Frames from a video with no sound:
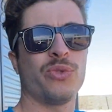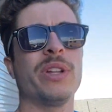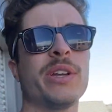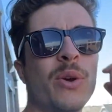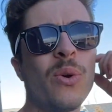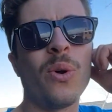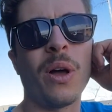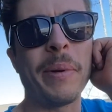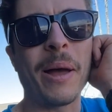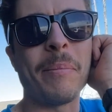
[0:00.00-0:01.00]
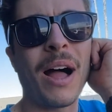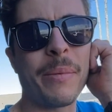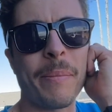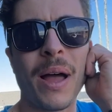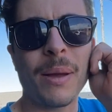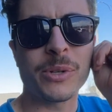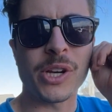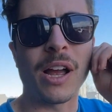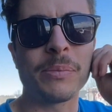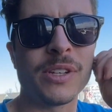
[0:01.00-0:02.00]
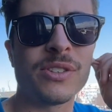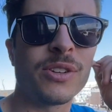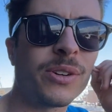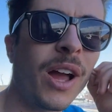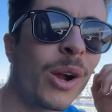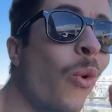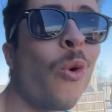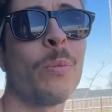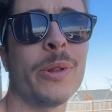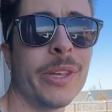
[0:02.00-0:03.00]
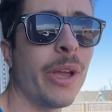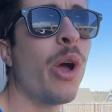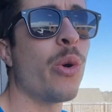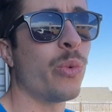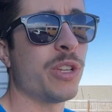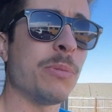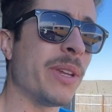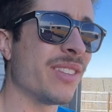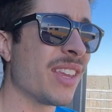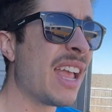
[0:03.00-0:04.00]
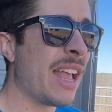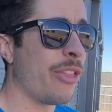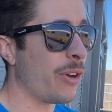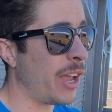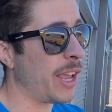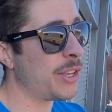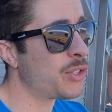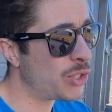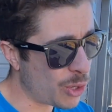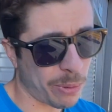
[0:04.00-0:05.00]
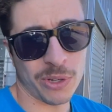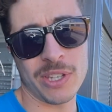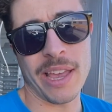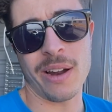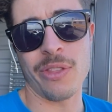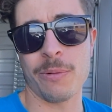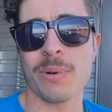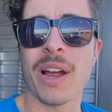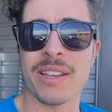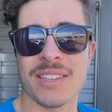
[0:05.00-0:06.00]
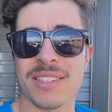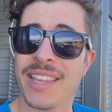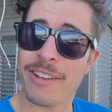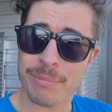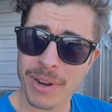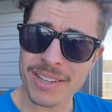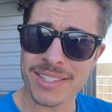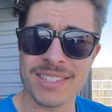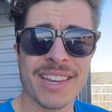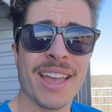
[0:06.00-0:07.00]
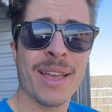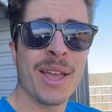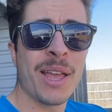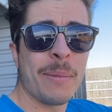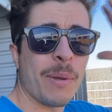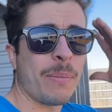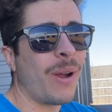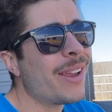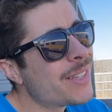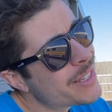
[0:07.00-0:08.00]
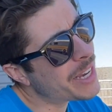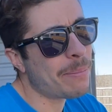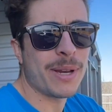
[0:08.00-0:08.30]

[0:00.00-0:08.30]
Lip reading: really cool about mom and pop shops is they're not corporately owned, which means they're not super set on their prices. They have prices yet, but prices can be